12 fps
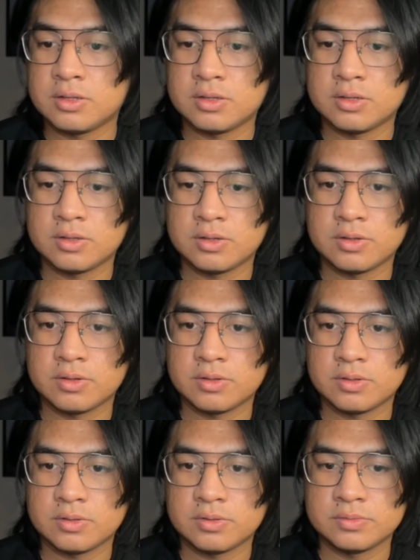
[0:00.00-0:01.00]

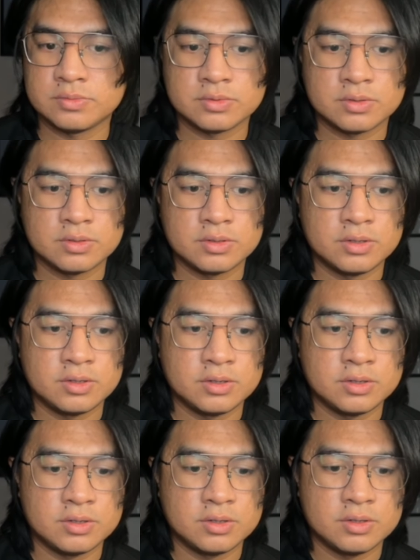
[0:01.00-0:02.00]

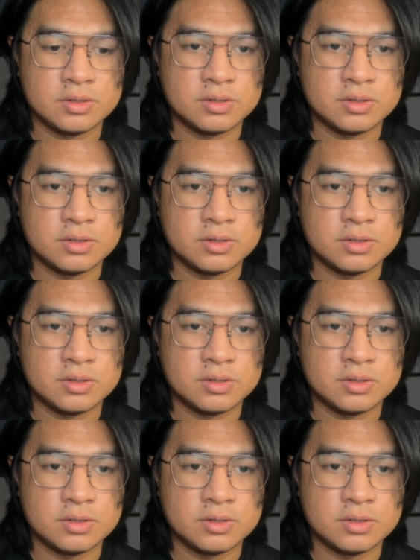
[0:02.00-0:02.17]
(no one is talking)